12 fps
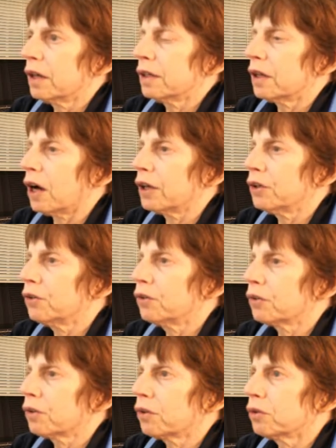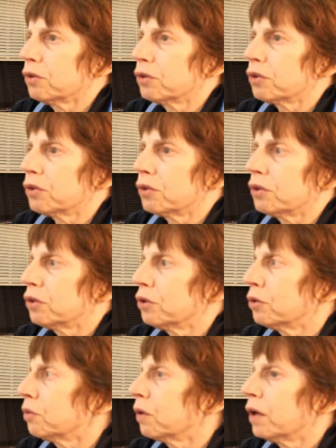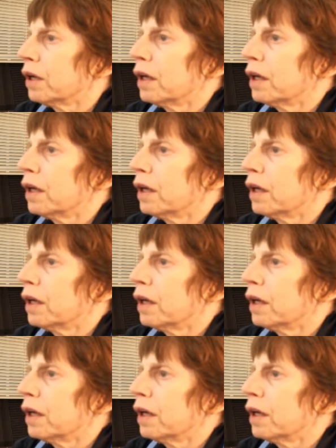Now I use solution 2.